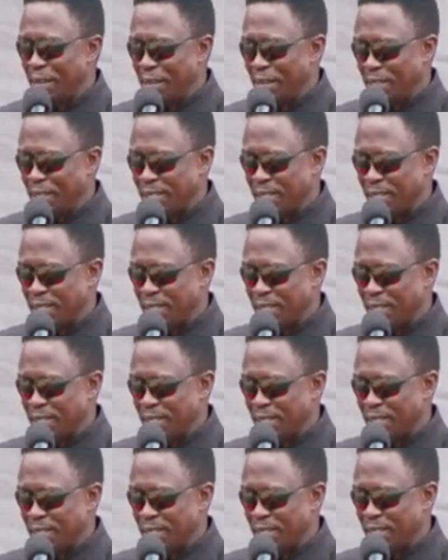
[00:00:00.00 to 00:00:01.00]

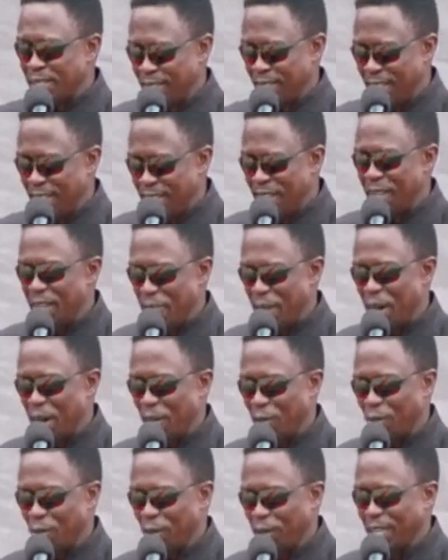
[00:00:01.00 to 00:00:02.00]
ceiling in the
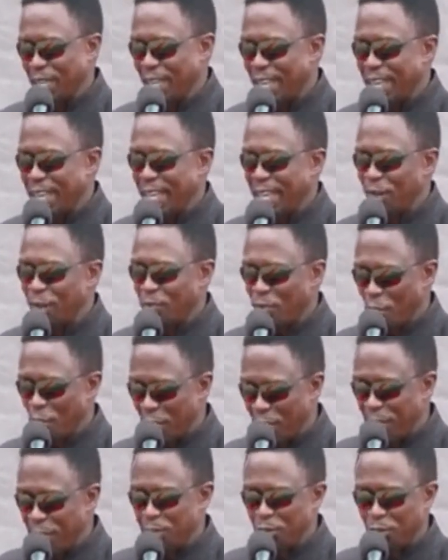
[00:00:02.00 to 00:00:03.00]
marathon and for
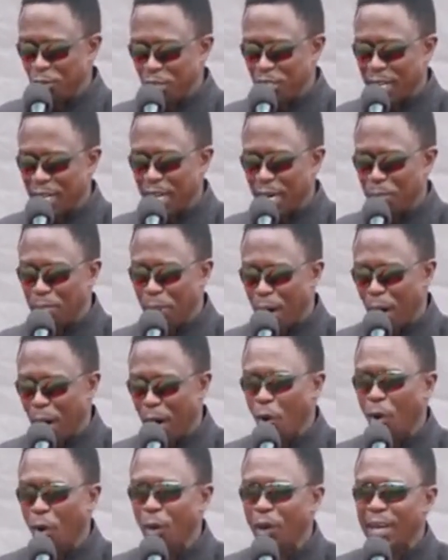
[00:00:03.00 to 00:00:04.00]
him to take a
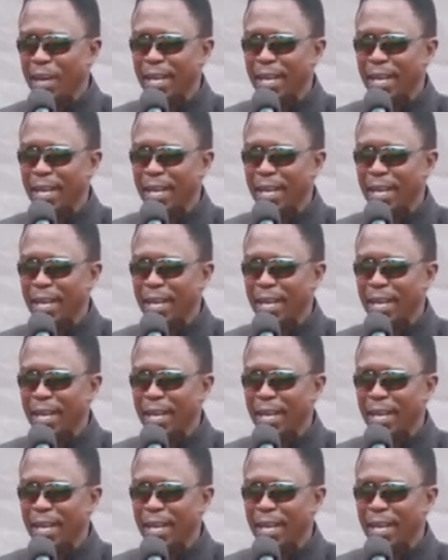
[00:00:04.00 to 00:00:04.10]
bow